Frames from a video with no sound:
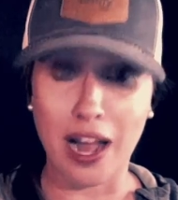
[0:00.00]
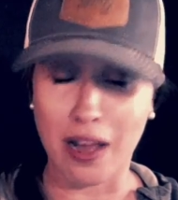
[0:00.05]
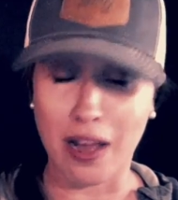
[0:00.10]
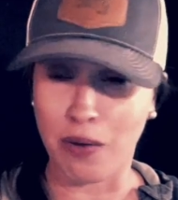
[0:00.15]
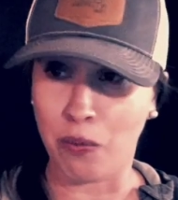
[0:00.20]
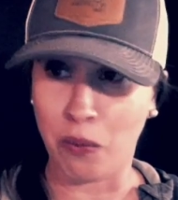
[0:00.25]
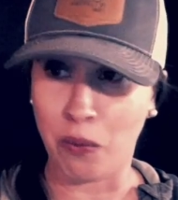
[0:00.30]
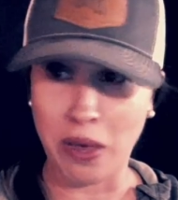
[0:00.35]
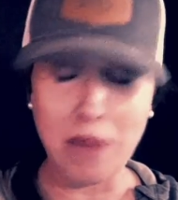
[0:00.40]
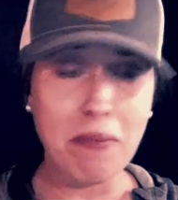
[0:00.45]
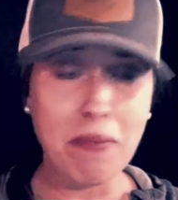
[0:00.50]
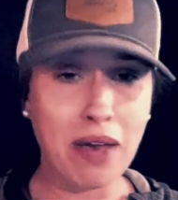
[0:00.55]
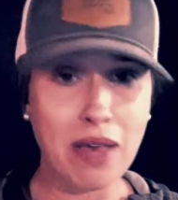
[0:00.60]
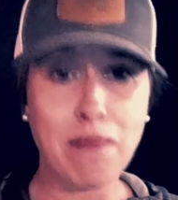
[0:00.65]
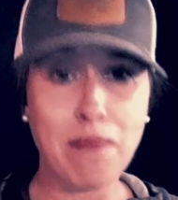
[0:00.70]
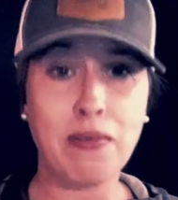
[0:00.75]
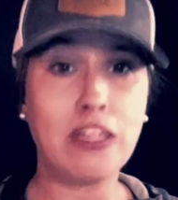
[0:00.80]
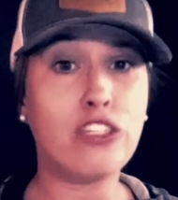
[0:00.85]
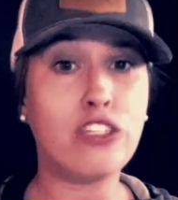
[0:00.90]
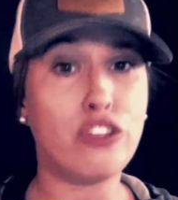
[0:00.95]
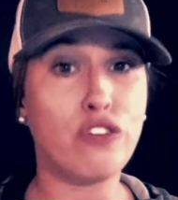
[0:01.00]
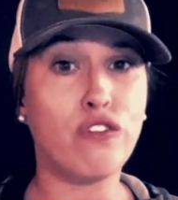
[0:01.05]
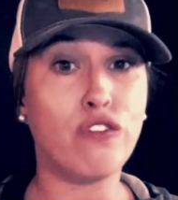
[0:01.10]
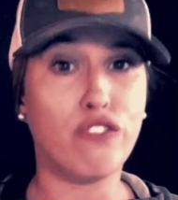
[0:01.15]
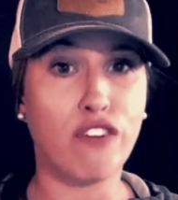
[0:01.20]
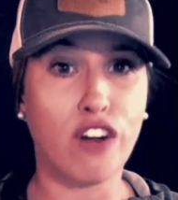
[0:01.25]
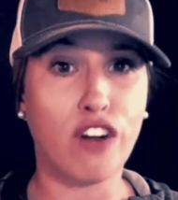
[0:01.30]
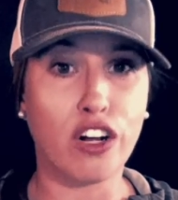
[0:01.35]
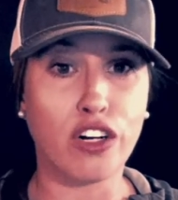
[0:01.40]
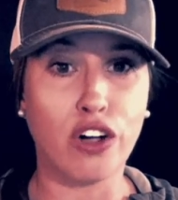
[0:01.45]
We might be too
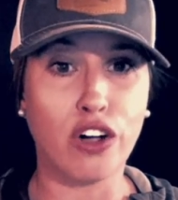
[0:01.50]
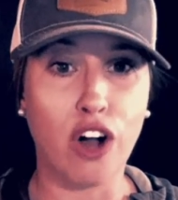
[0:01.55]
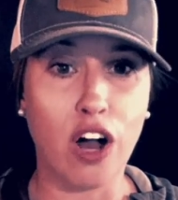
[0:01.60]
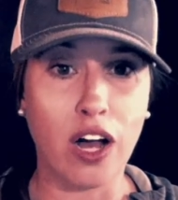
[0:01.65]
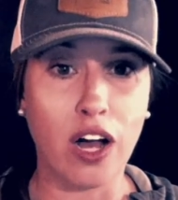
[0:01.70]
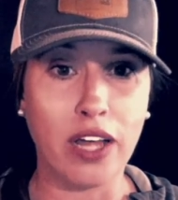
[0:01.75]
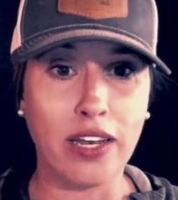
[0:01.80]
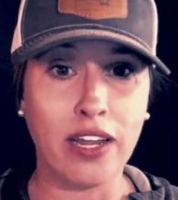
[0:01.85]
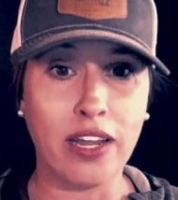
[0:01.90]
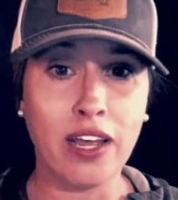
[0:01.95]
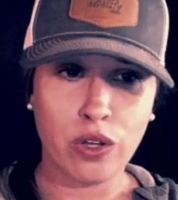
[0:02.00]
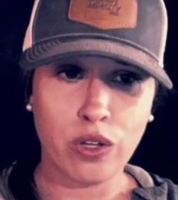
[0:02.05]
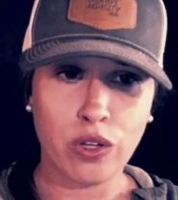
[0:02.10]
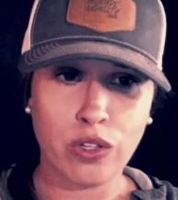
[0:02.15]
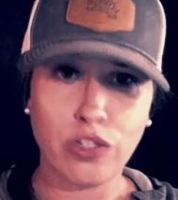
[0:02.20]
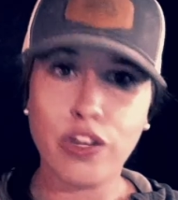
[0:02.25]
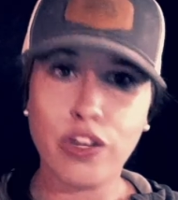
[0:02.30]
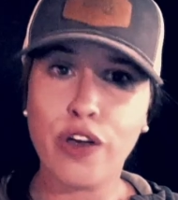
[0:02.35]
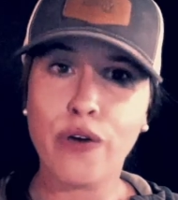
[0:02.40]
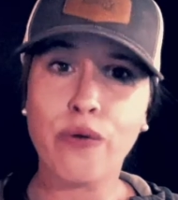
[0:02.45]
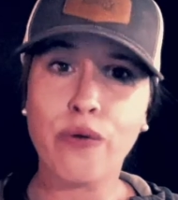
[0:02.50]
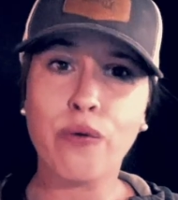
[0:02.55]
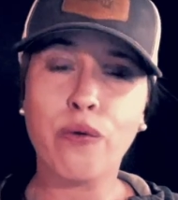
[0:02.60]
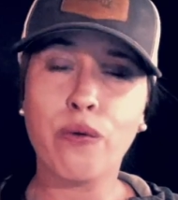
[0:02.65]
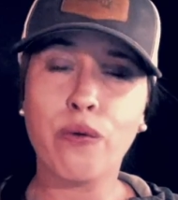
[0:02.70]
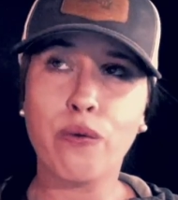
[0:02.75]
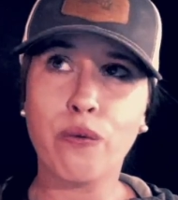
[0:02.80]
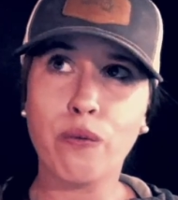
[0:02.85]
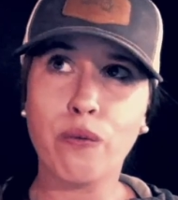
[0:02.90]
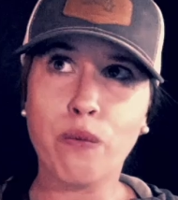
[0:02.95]
far gone. No,
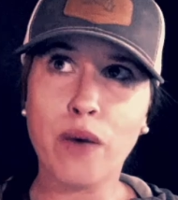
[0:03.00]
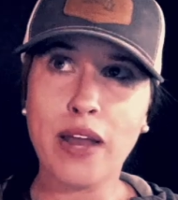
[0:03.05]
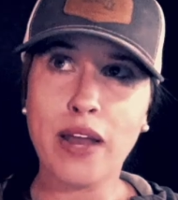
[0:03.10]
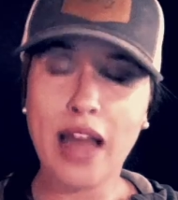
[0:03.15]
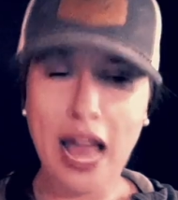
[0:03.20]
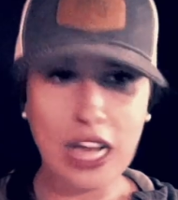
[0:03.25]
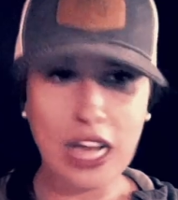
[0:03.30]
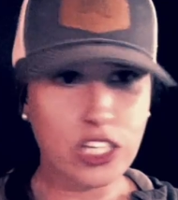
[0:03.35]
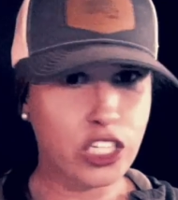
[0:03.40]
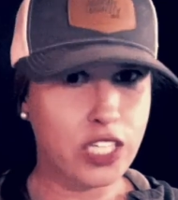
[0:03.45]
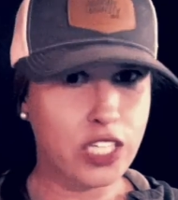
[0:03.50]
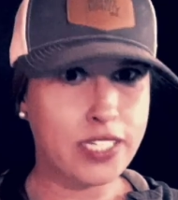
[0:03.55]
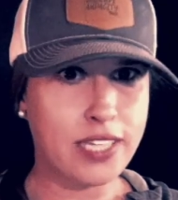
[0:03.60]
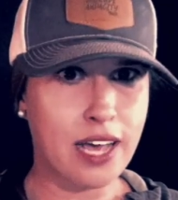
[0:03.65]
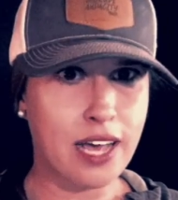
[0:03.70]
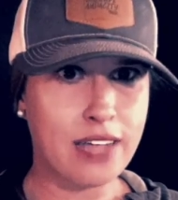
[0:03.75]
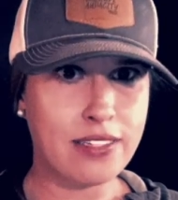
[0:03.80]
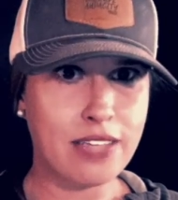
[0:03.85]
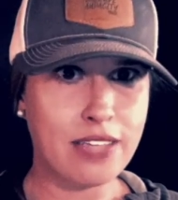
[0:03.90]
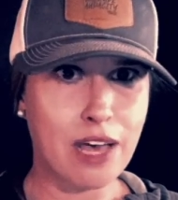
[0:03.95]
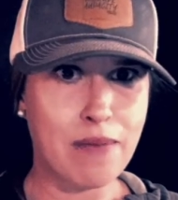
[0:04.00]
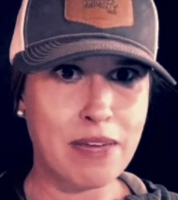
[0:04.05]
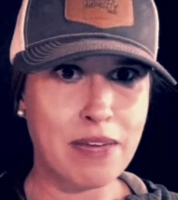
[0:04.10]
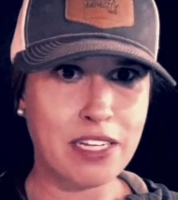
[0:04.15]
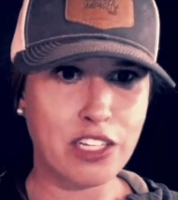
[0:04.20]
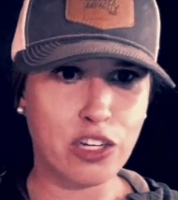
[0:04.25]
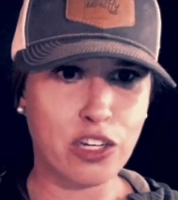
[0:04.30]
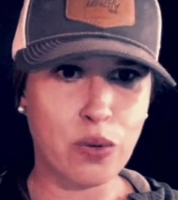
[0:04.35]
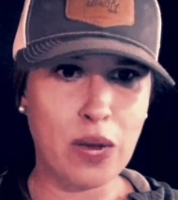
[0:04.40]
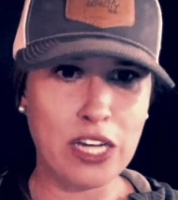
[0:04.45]
what actually does come into
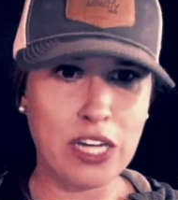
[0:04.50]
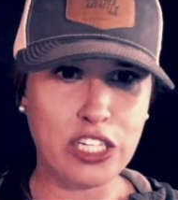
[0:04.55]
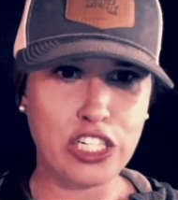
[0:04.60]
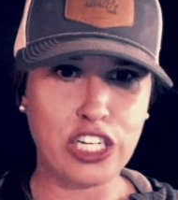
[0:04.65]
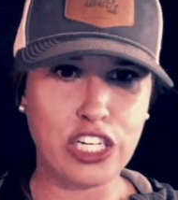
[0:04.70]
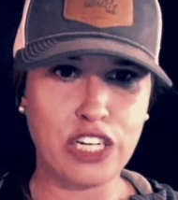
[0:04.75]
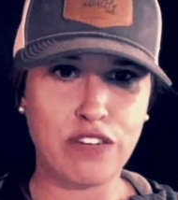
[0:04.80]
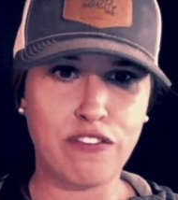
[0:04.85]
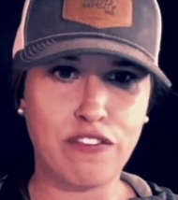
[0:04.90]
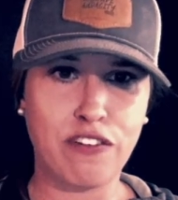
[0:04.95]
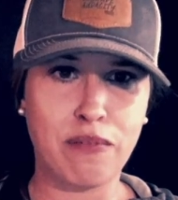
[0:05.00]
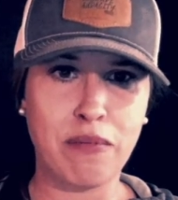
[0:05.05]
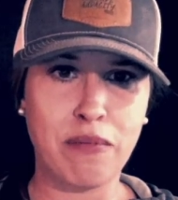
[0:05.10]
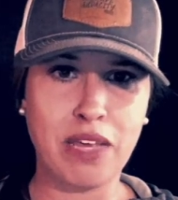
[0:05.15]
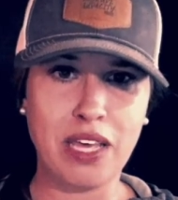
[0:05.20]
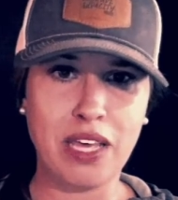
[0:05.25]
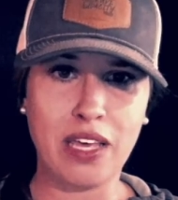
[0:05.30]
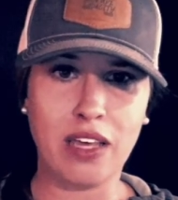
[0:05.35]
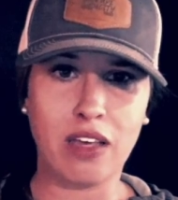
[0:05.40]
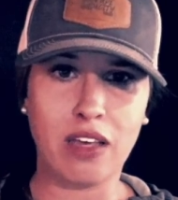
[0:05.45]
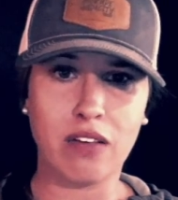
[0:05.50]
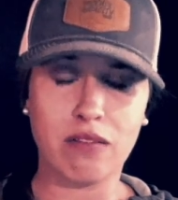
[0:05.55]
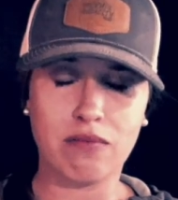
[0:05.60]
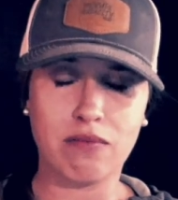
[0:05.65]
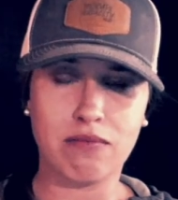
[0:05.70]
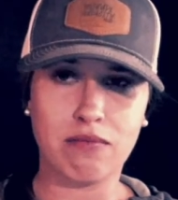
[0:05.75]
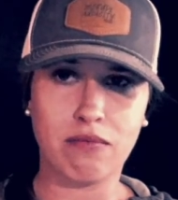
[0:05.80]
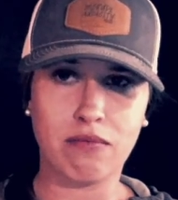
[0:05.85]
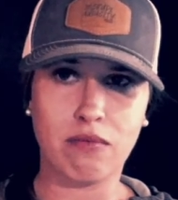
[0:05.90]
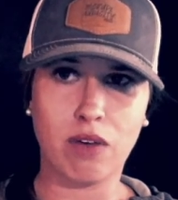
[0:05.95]
question for me
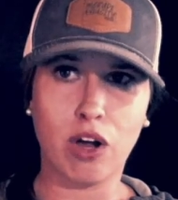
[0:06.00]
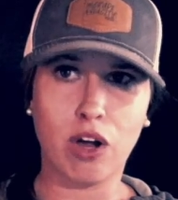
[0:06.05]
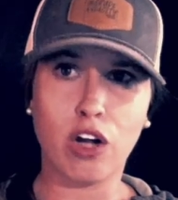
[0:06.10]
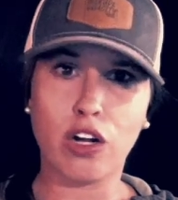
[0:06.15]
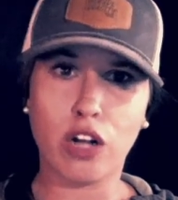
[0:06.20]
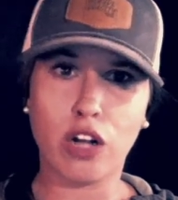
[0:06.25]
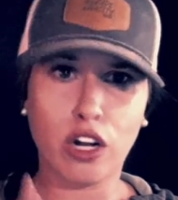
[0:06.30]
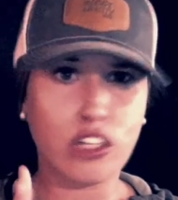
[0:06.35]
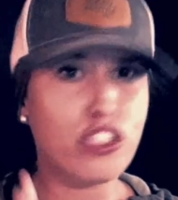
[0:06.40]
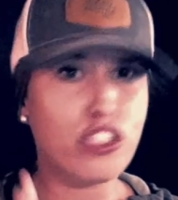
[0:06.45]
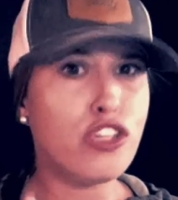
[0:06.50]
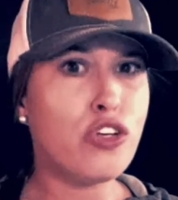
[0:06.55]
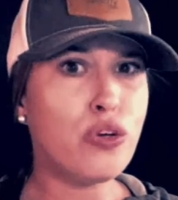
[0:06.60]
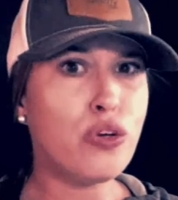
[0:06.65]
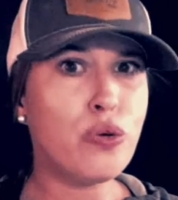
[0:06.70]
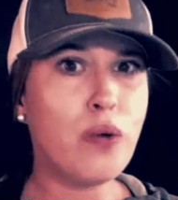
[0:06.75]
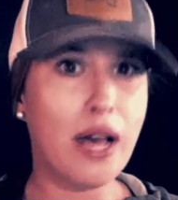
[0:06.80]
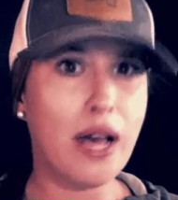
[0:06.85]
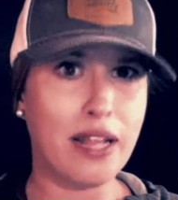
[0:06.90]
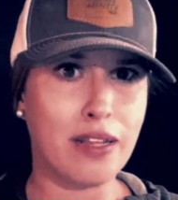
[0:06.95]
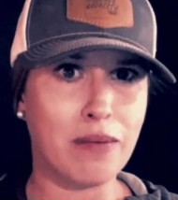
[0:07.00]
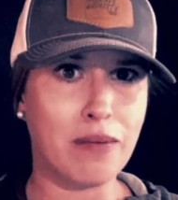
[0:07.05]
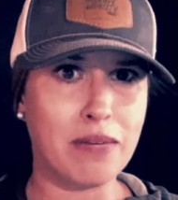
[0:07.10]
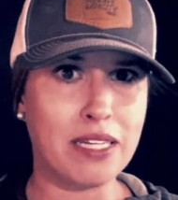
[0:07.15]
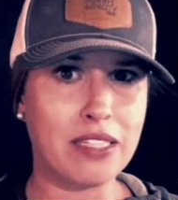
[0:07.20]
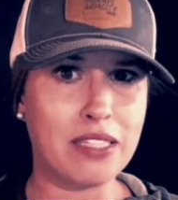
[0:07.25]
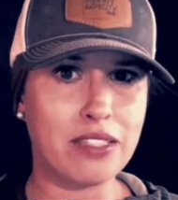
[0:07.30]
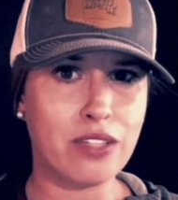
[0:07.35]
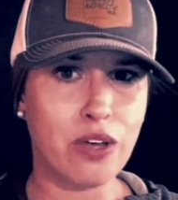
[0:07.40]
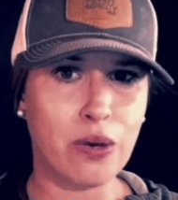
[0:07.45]
are 2
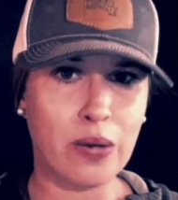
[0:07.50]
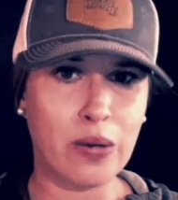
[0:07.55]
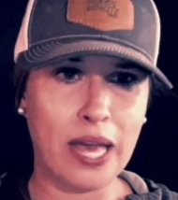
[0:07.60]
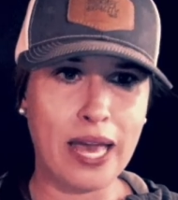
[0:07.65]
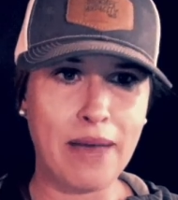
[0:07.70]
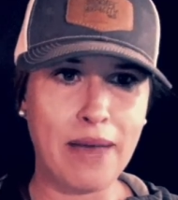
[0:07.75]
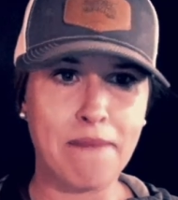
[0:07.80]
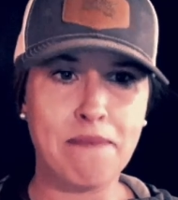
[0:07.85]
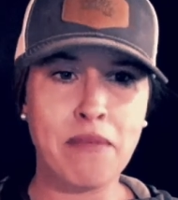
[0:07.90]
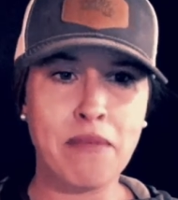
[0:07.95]
elements, okay?